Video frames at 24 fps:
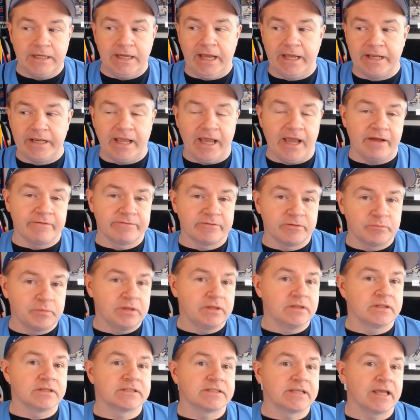and you have to be
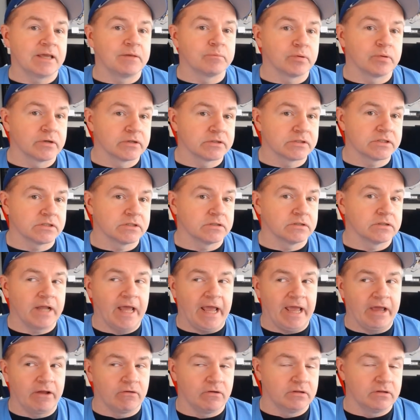the same person
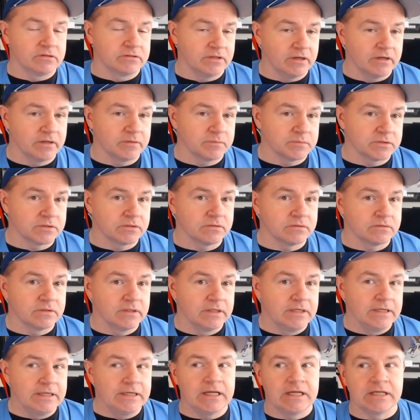at all times.
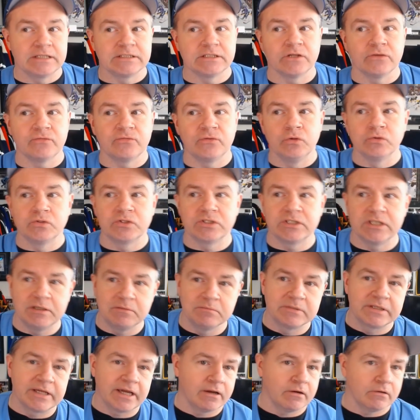Cause if you
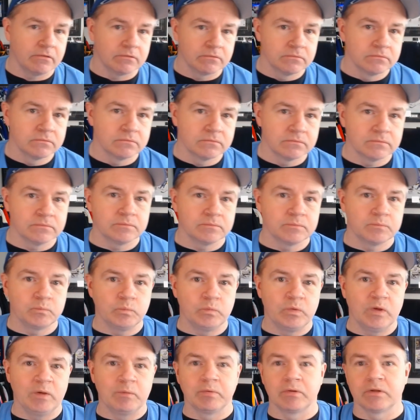seem down,
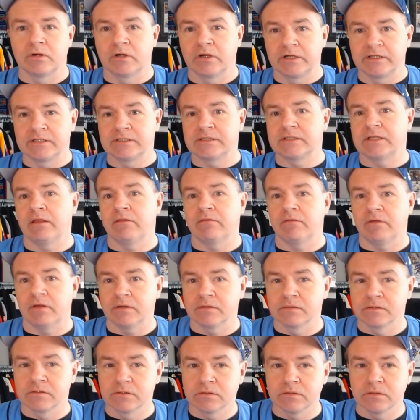people are going to say
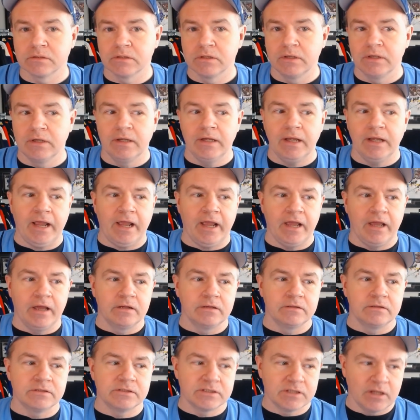things.
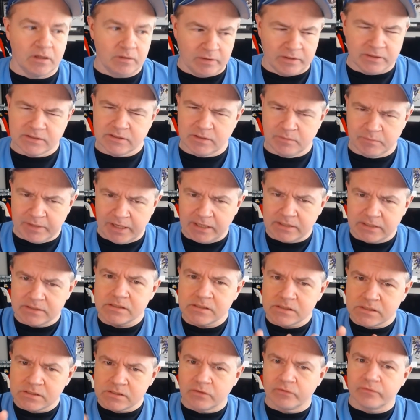And some, in some
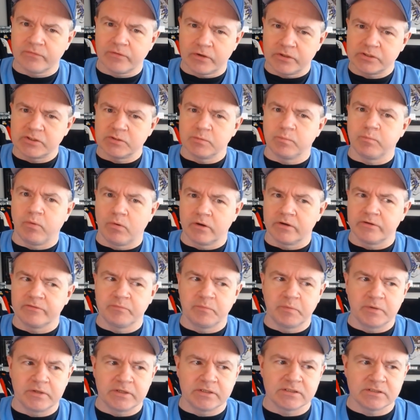cases they're very supportive,
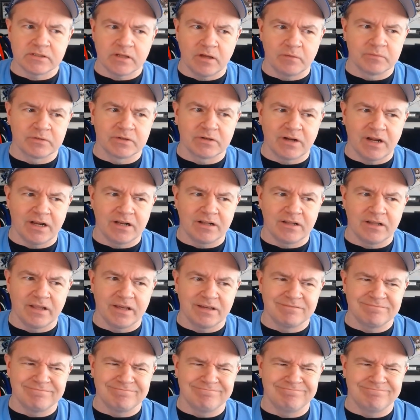but in some they're kind of like,